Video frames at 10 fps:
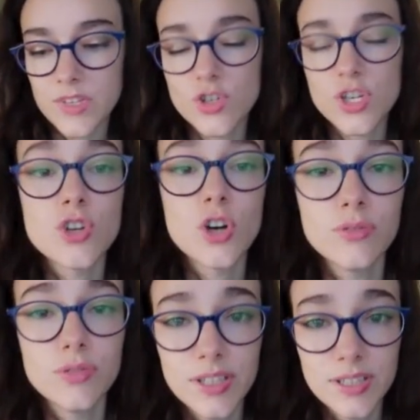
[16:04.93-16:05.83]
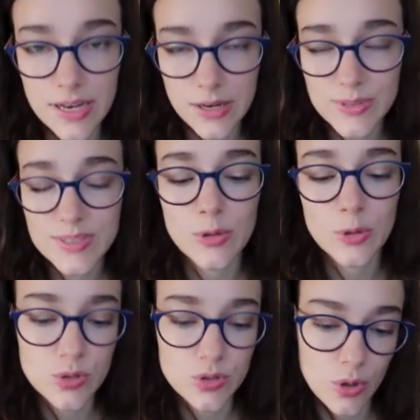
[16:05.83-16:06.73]
rzeczownik nouns
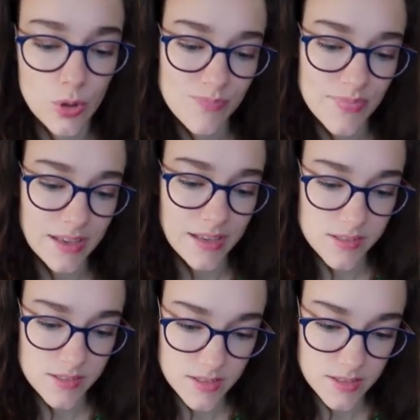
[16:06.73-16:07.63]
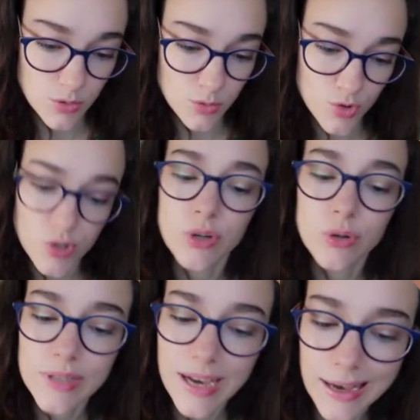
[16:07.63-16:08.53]
also ends usually
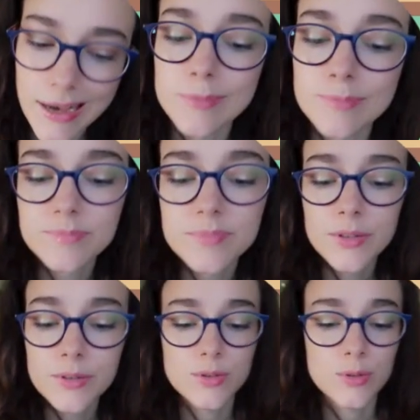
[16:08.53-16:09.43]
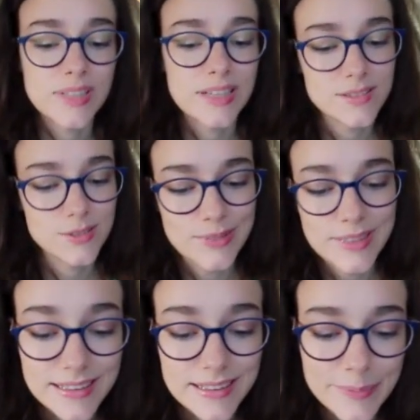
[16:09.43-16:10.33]
on a, sometimes on
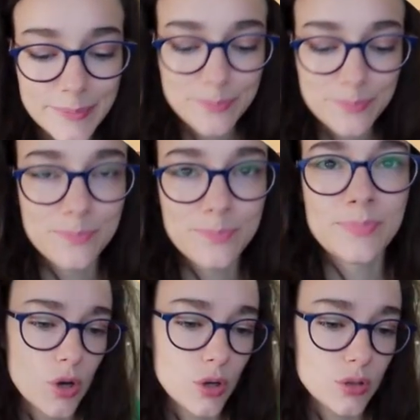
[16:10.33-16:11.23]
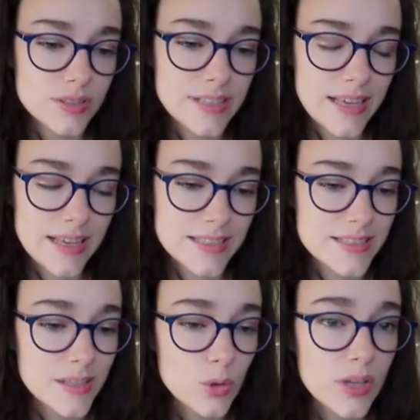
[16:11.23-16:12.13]
e. So the
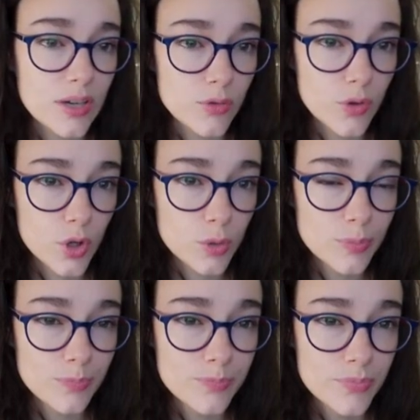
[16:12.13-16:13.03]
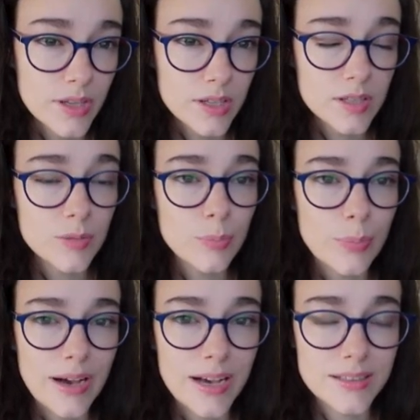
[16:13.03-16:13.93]
singular form,
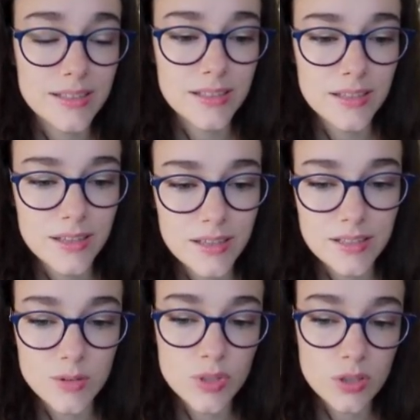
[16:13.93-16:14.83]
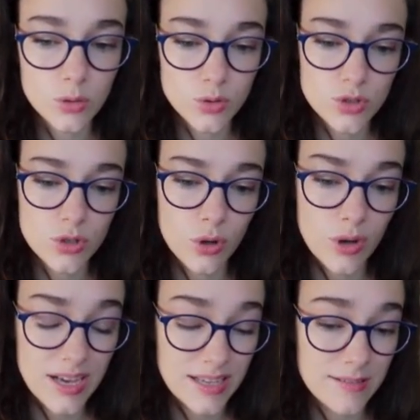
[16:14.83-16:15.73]
but it will
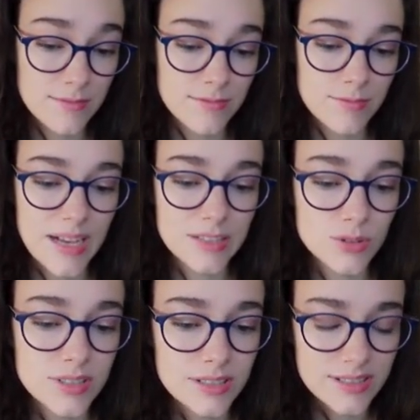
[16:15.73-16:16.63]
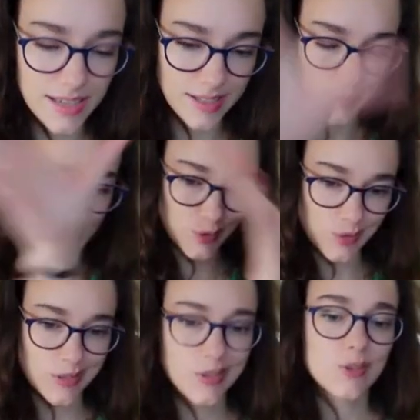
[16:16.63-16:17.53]
also have another
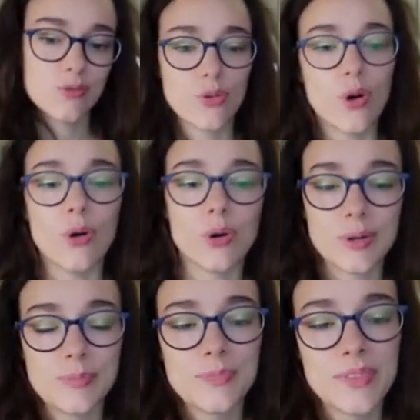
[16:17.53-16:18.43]
table for